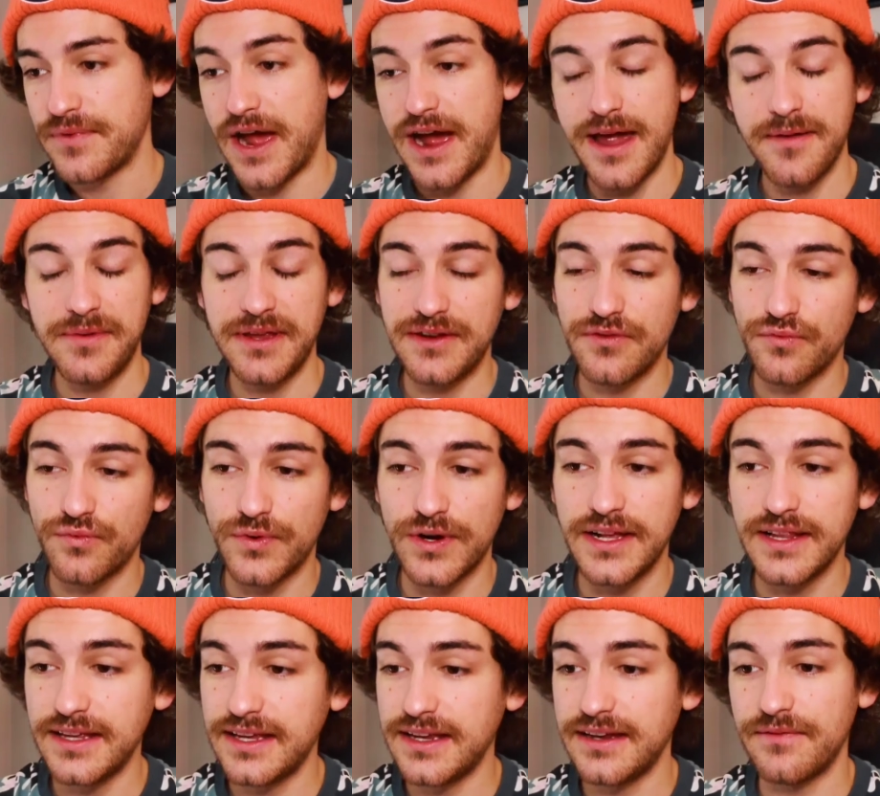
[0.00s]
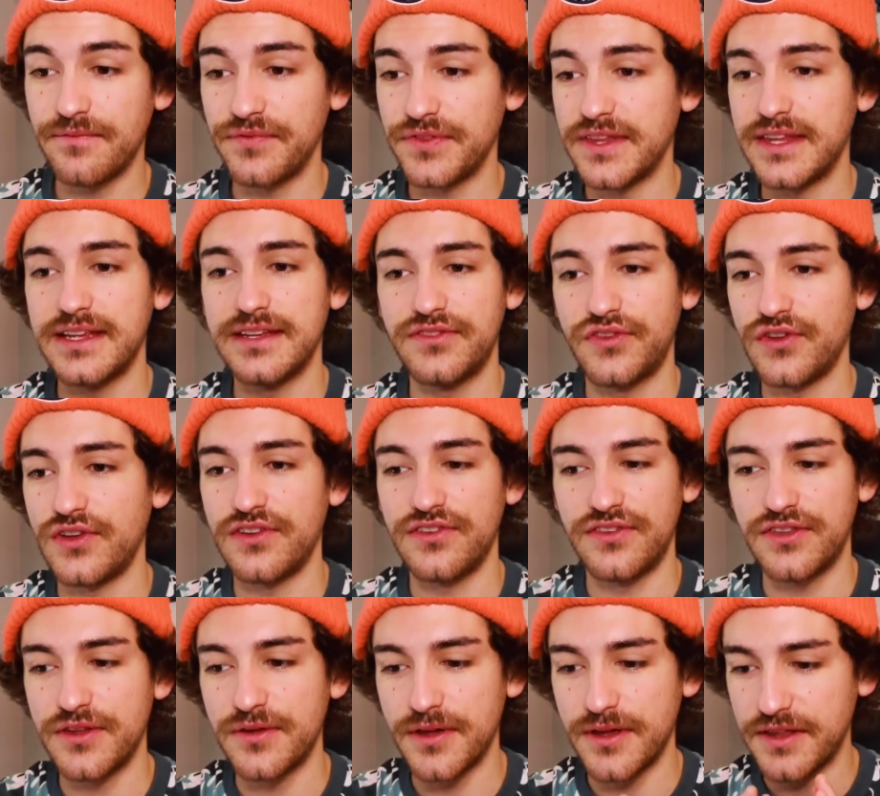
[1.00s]
this
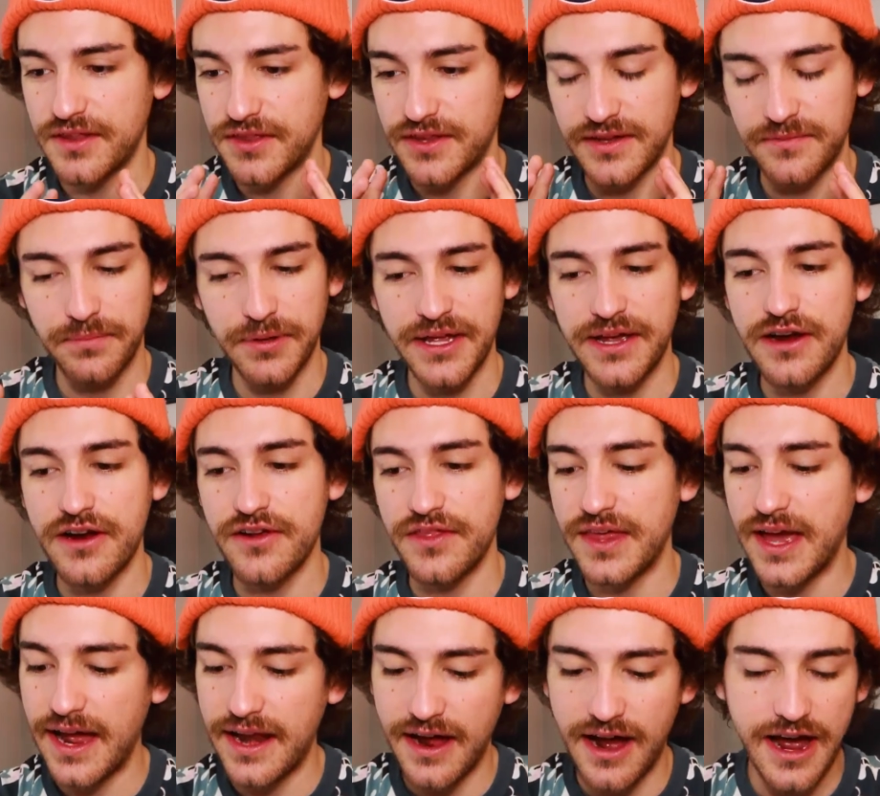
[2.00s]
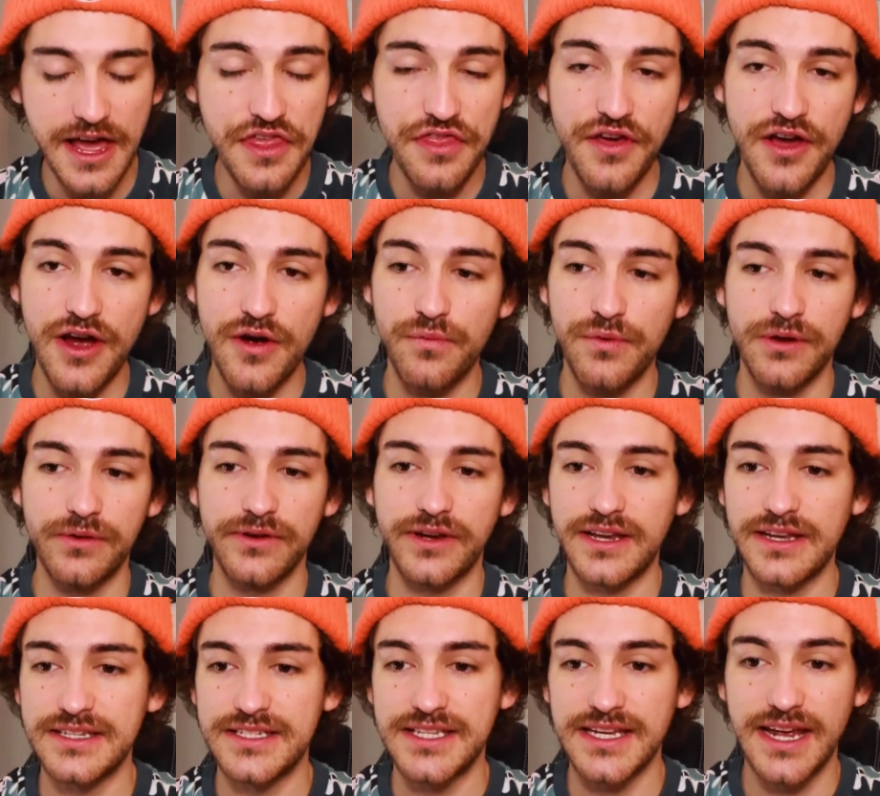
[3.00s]
is the player that I thought we were
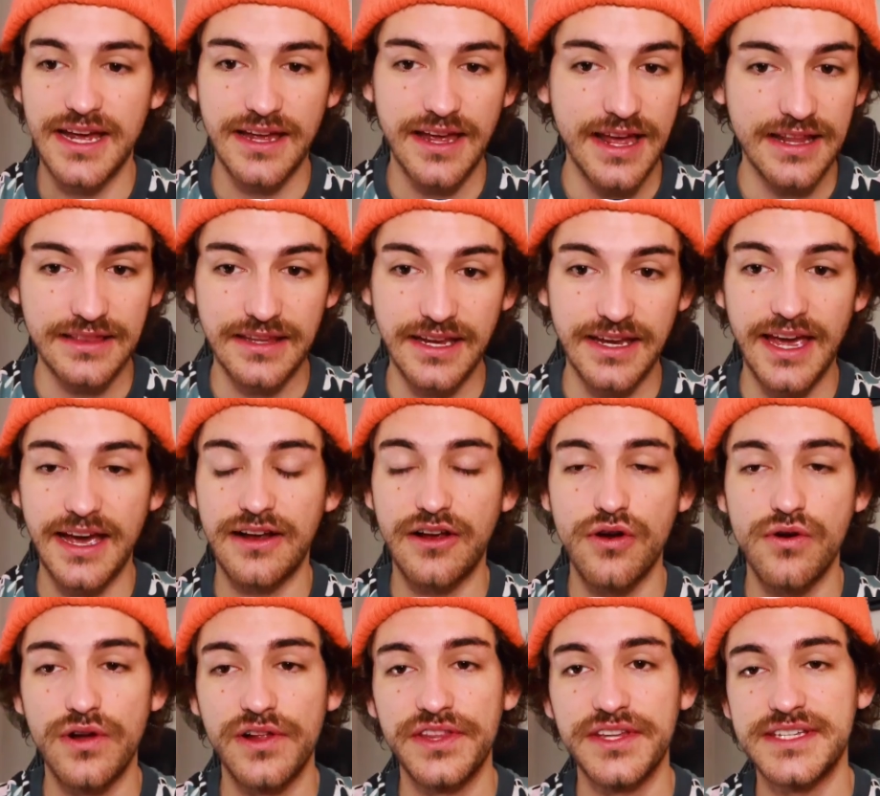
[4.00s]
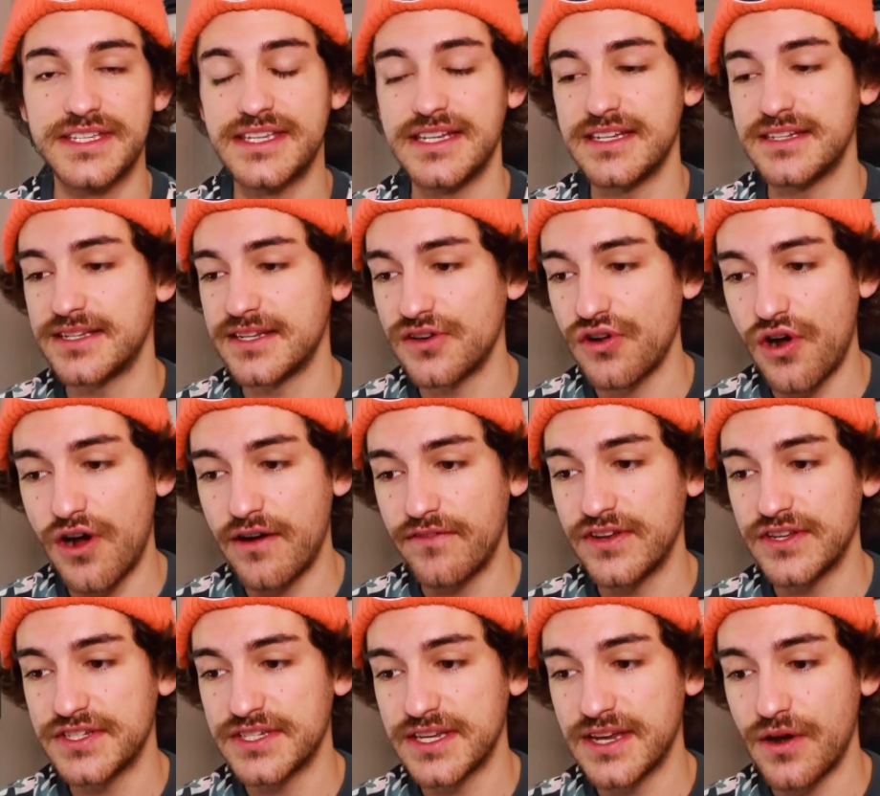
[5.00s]
going to see at the get-go of the season.
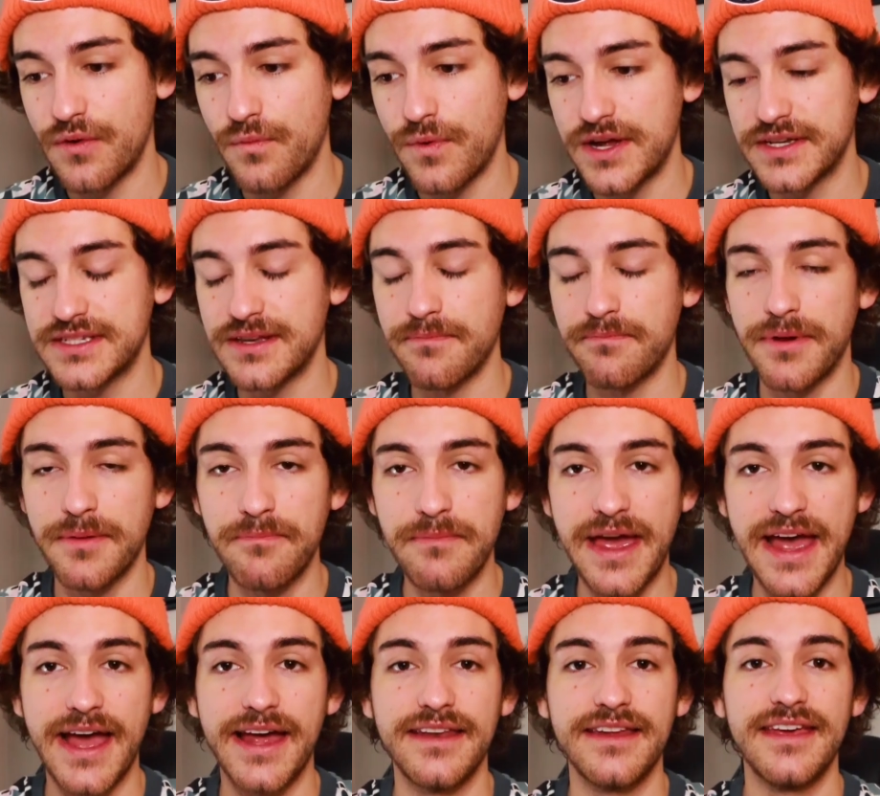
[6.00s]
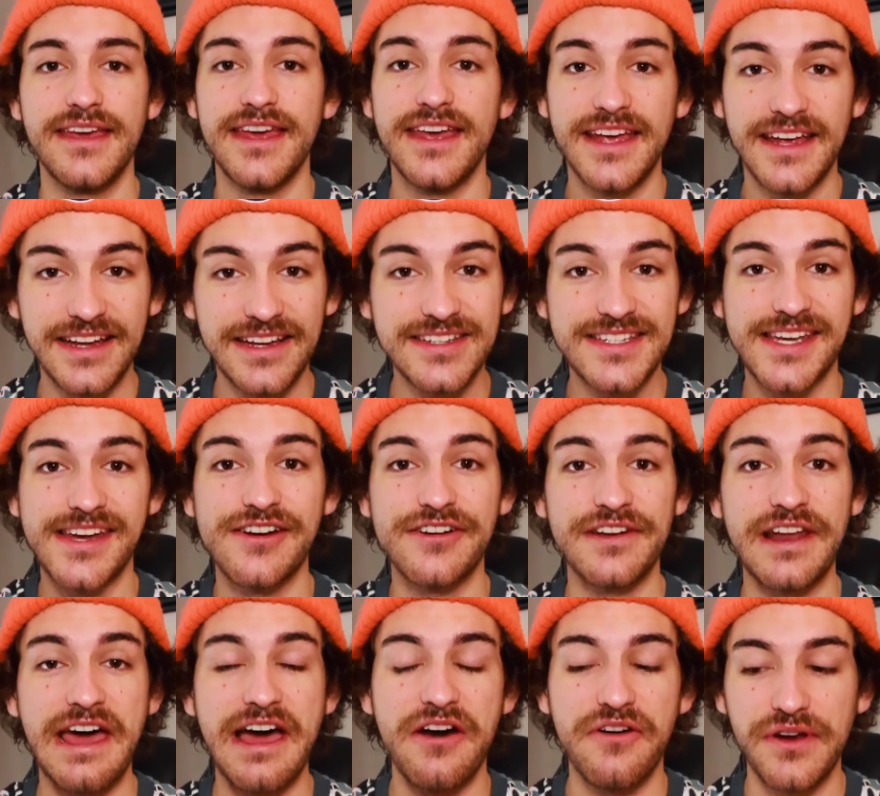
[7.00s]
Obviously, it wasn't, but man, he's here
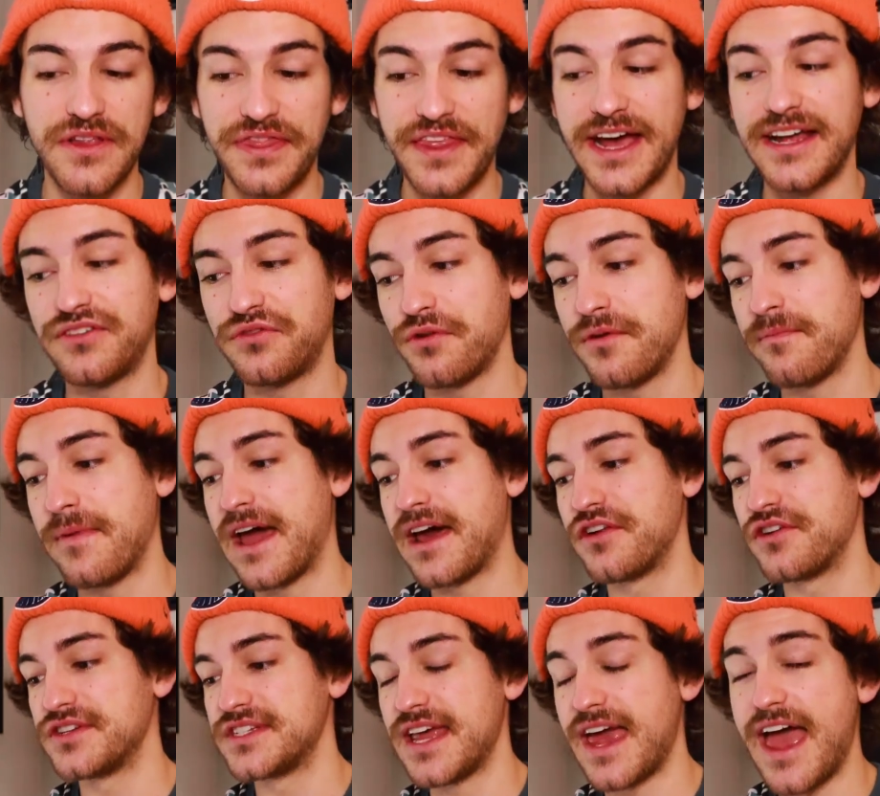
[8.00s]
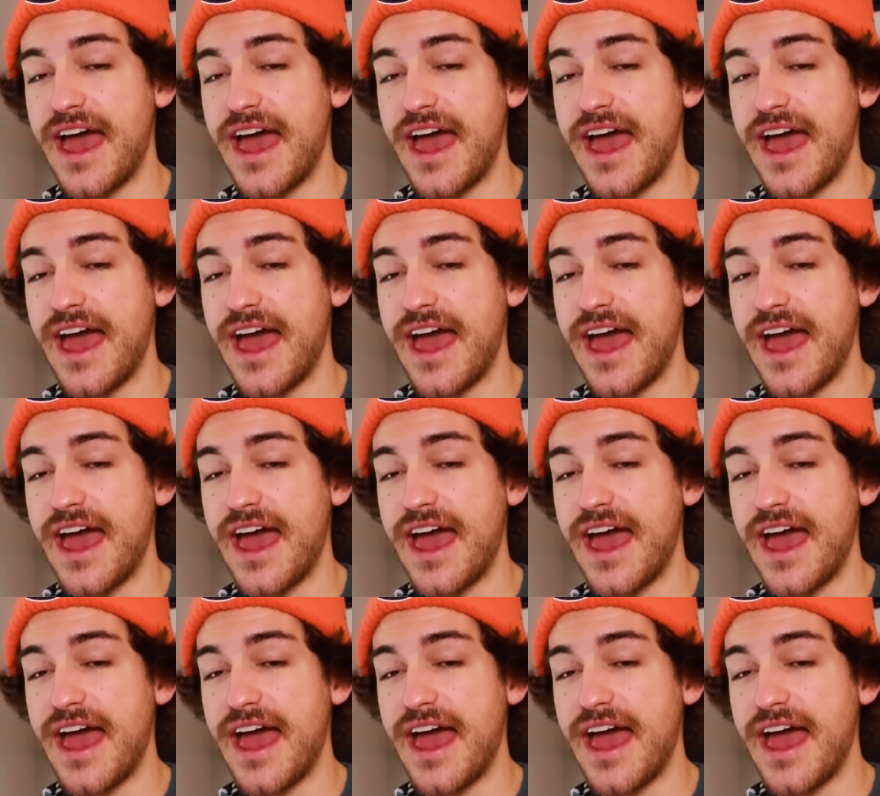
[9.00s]
now, and that's what matters.